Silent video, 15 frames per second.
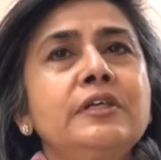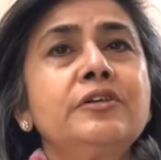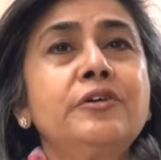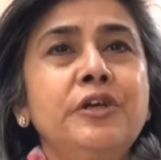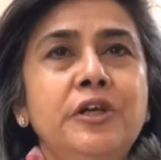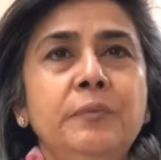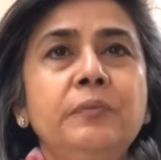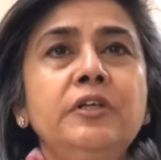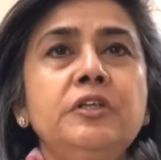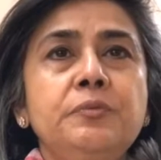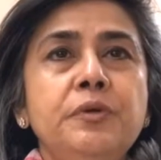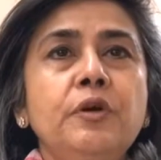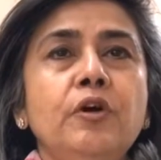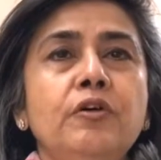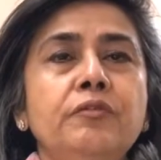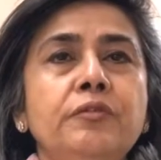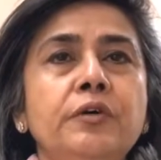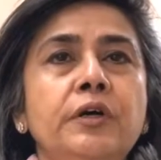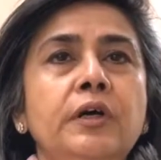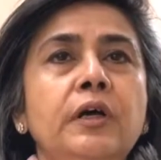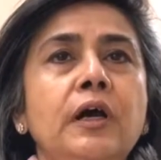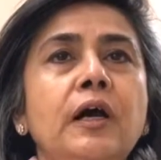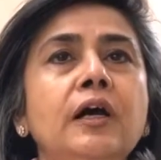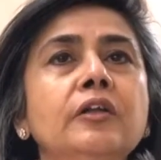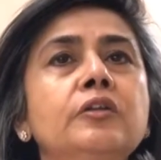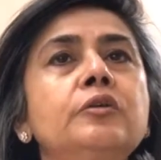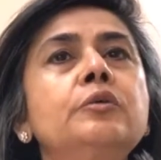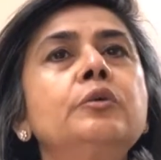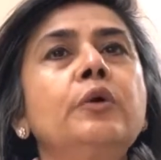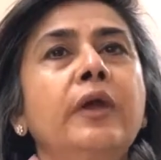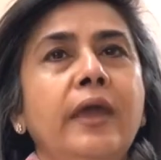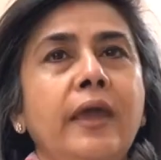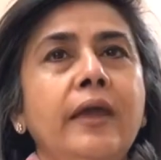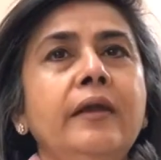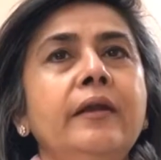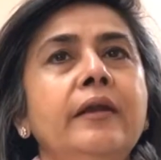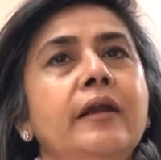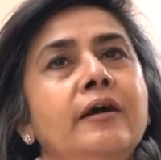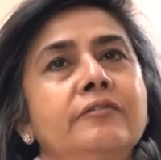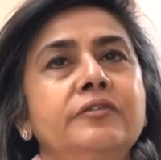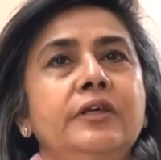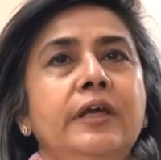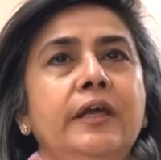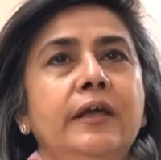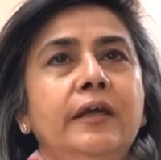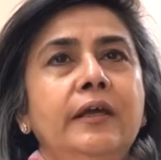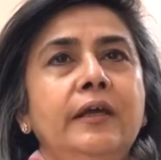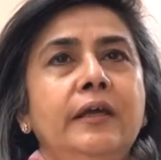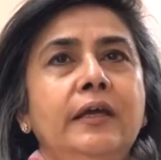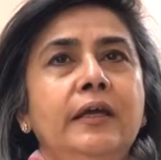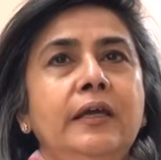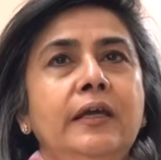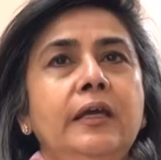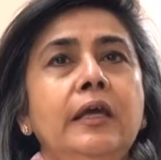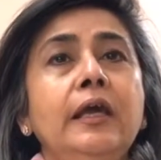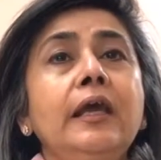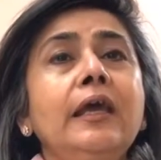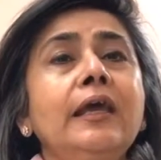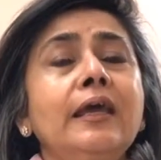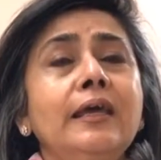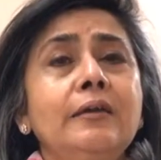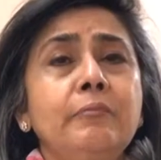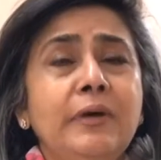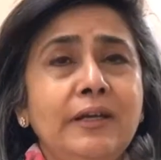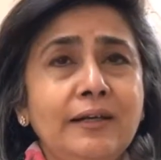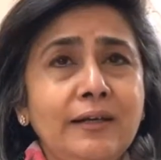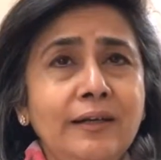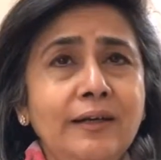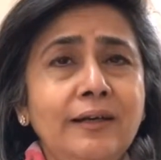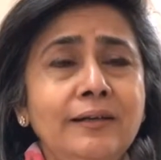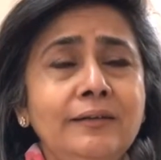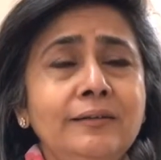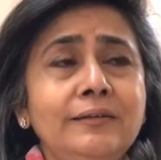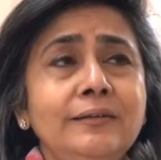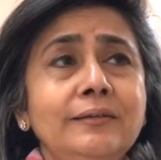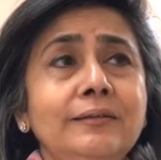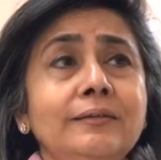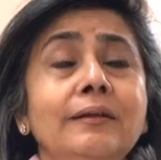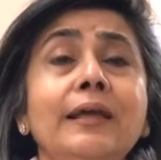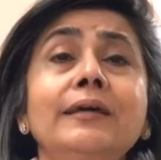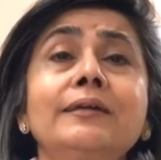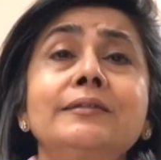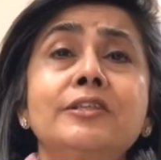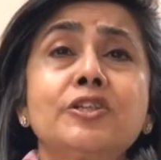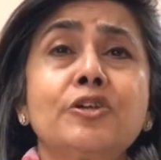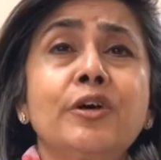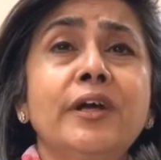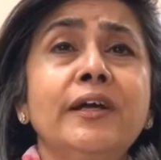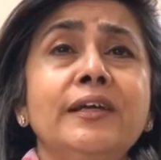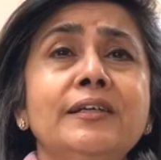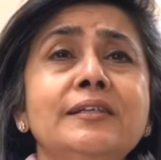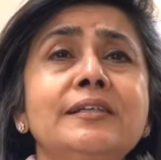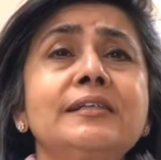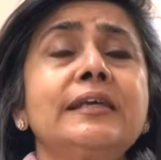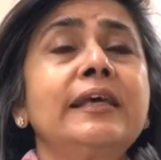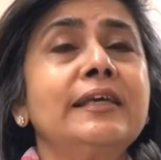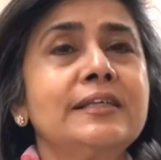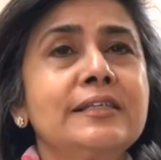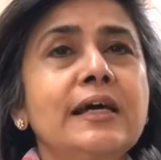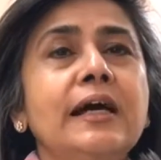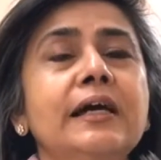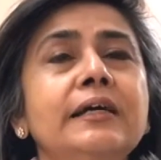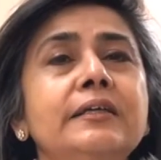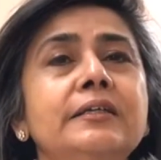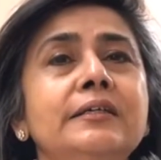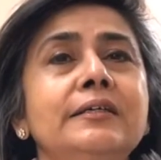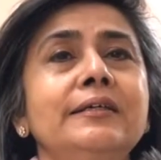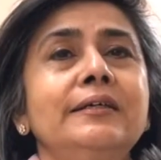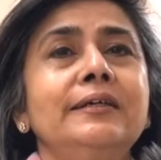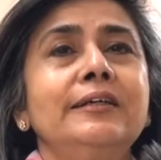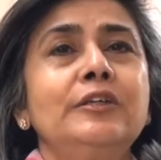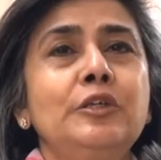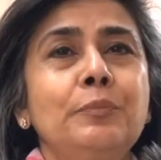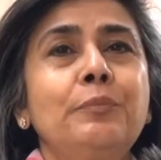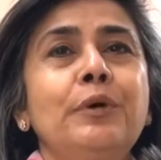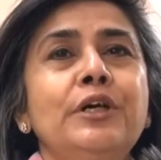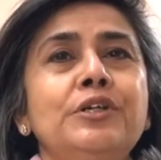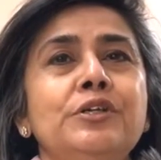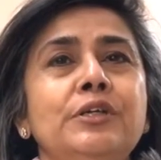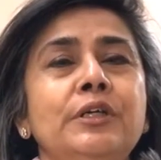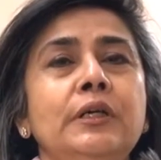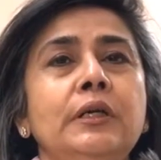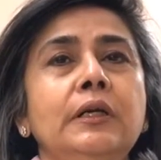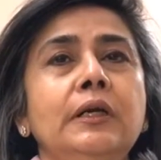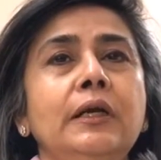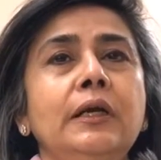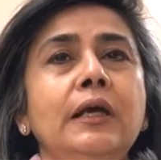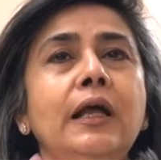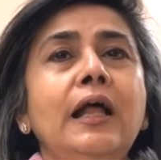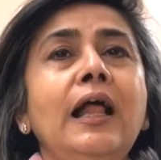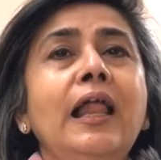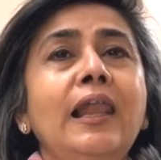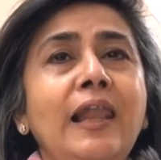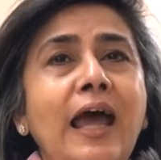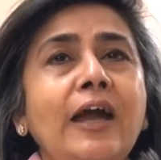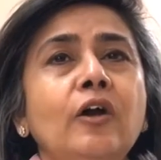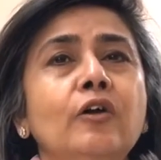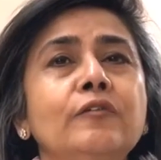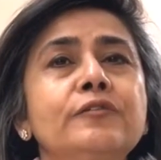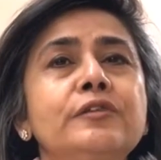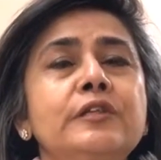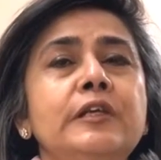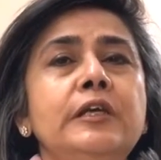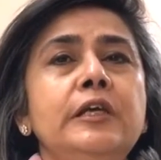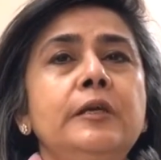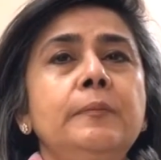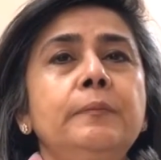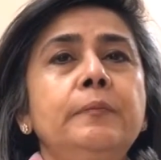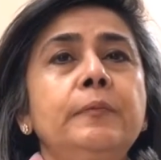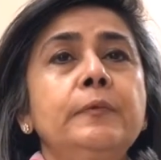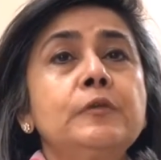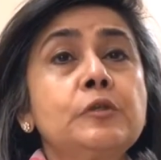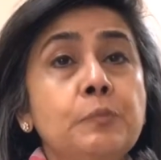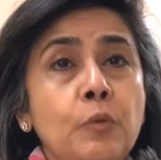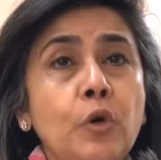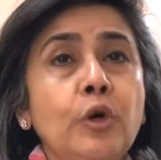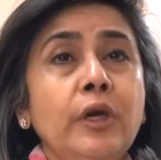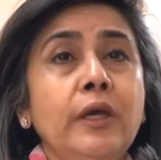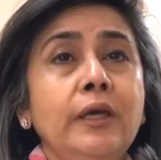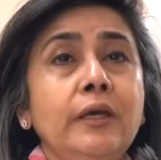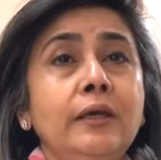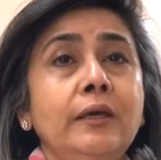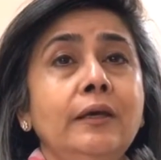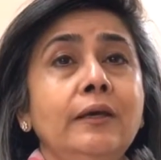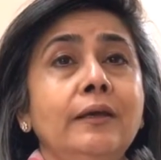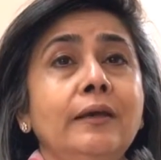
and treatments we offer are through care and aftercare. In mental health, like stress, anxiety, depression, lack of sleep, smoking,